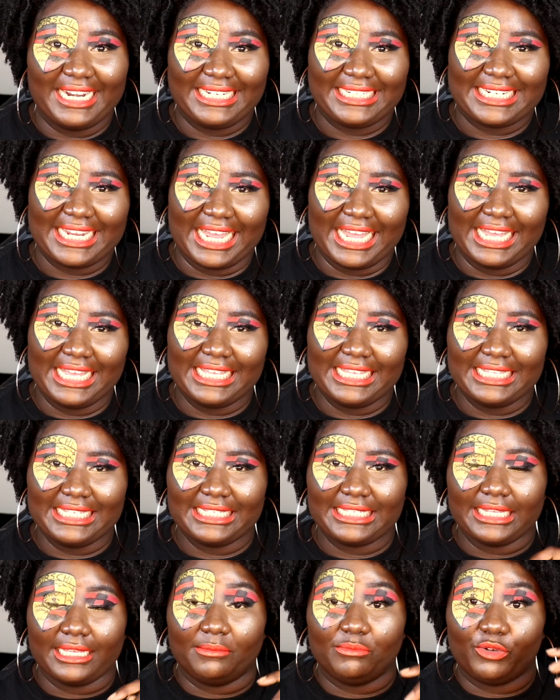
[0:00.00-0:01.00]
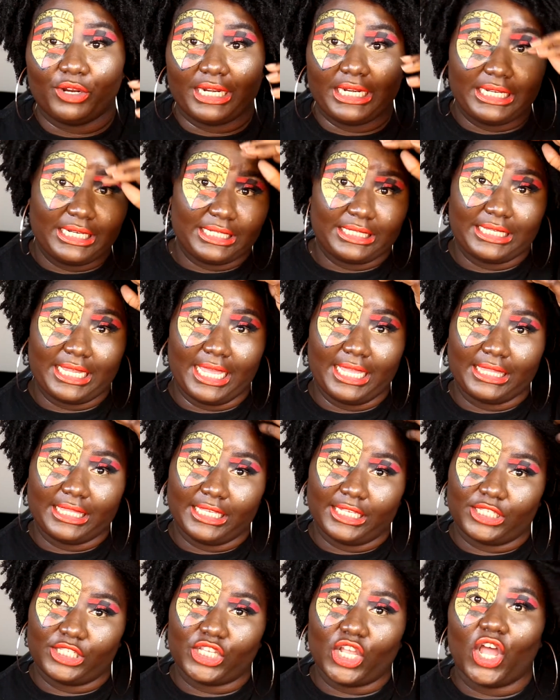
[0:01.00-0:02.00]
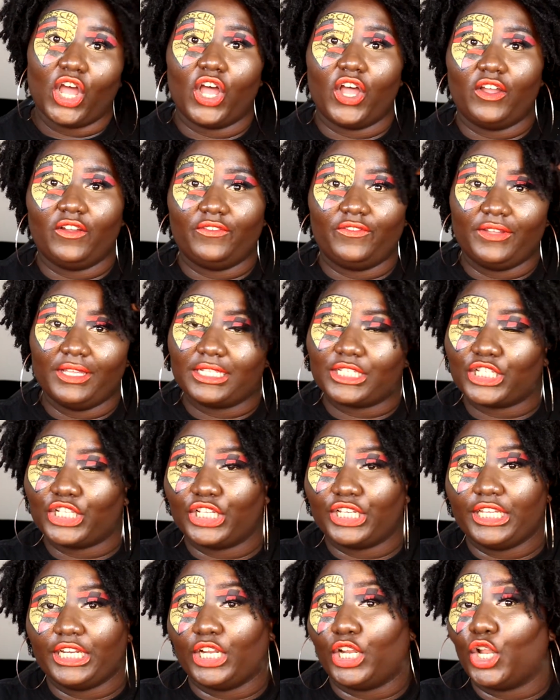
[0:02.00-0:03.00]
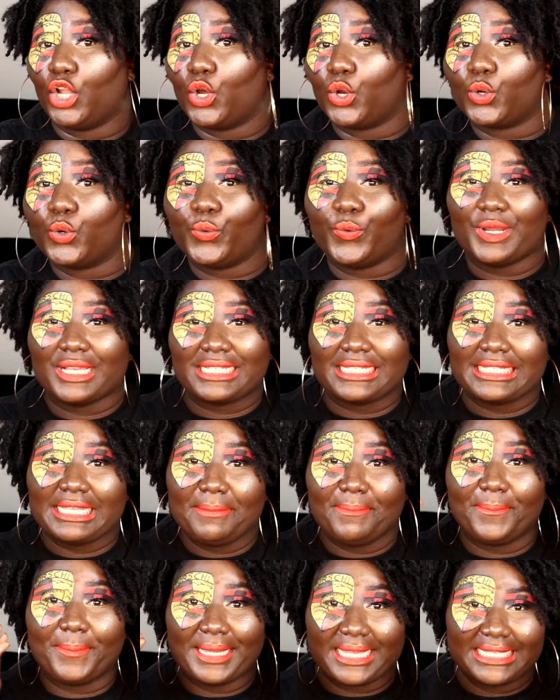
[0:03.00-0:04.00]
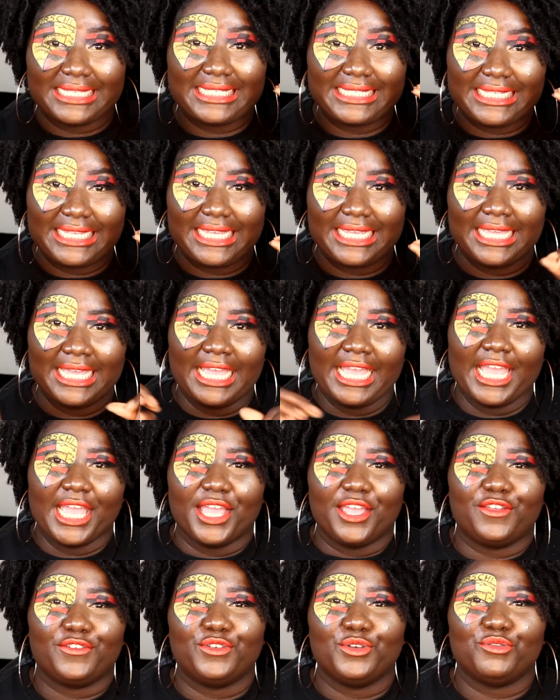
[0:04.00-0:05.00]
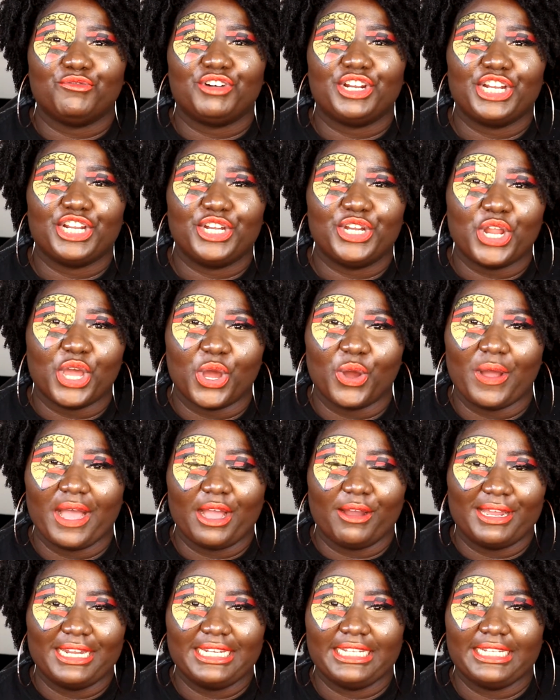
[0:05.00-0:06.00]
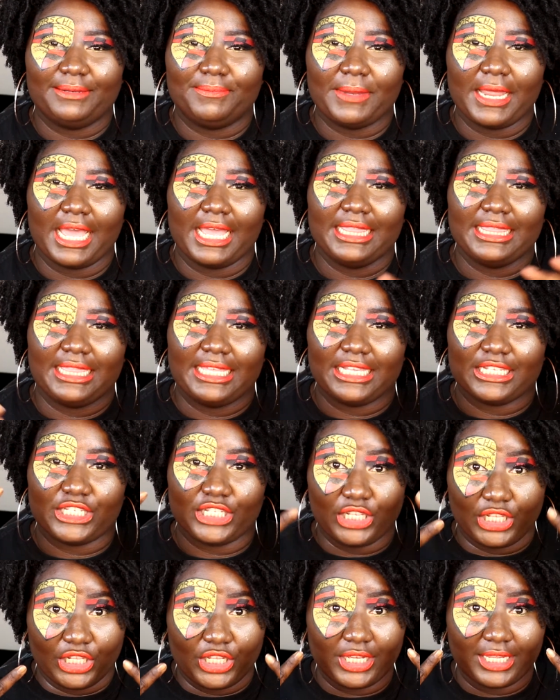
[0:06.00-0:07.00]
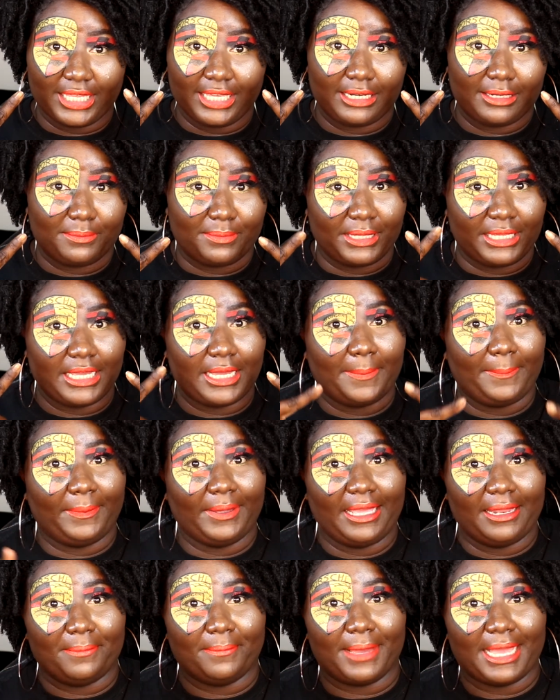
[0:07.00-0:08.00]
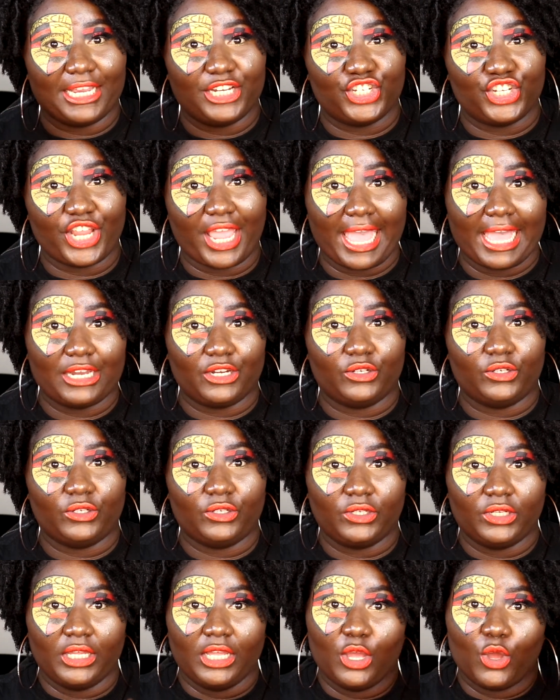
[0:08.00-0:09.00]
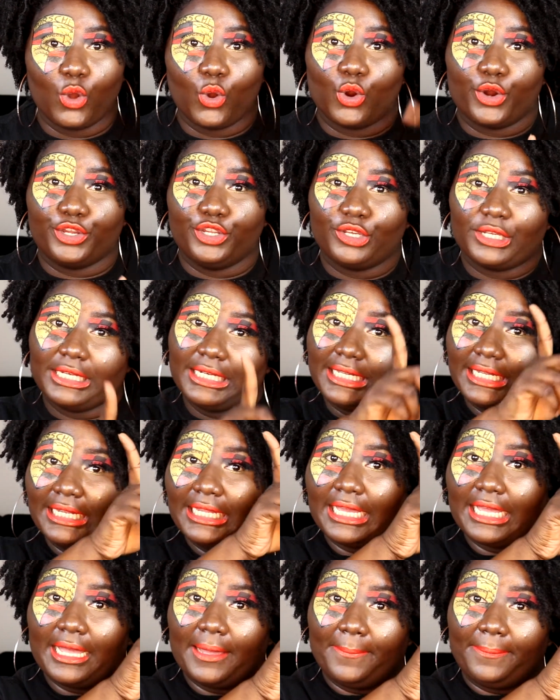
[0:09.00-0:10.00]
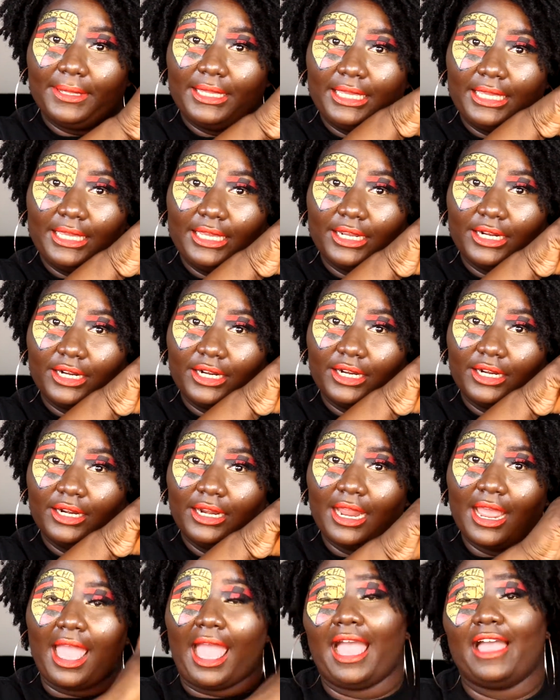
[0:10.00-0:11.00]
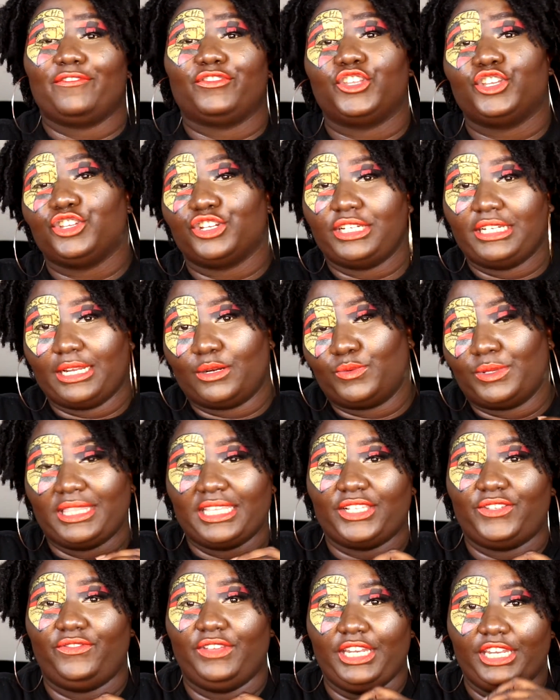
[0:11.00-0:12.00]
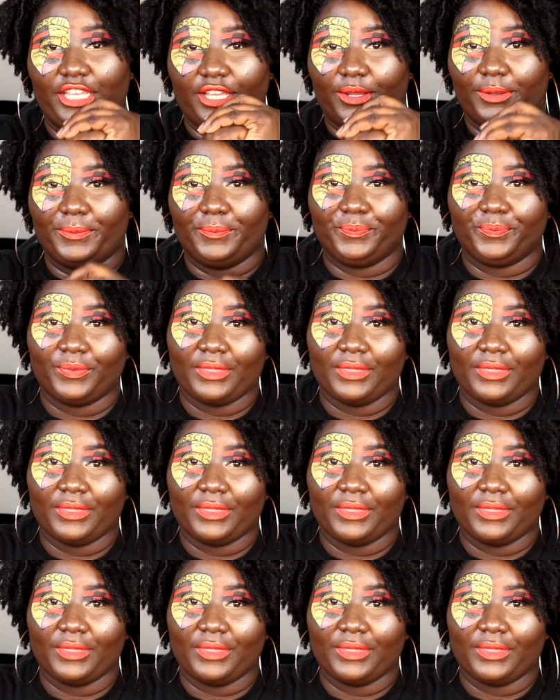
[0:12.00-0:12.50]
Alright guys, I'm ready to take this off. It's looking a little crusty busty. If you want to know how I did this look, it'll be up in my channel, or you can click up here after you're done with this video.